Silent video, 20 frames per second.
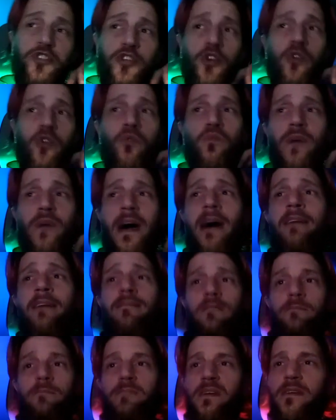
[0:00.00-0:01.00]
you
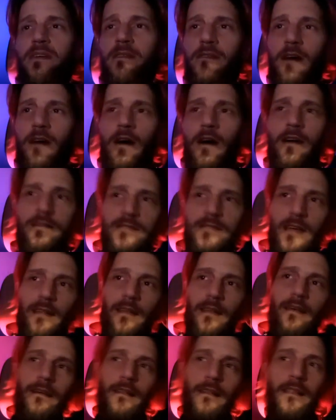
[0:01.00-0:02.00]
rather be caught
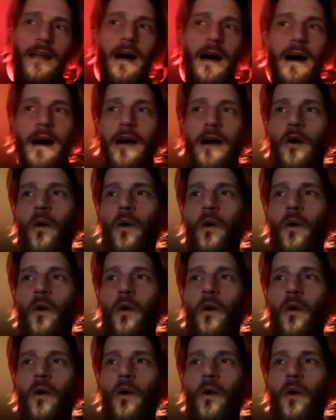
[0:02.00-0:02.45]
telling a lie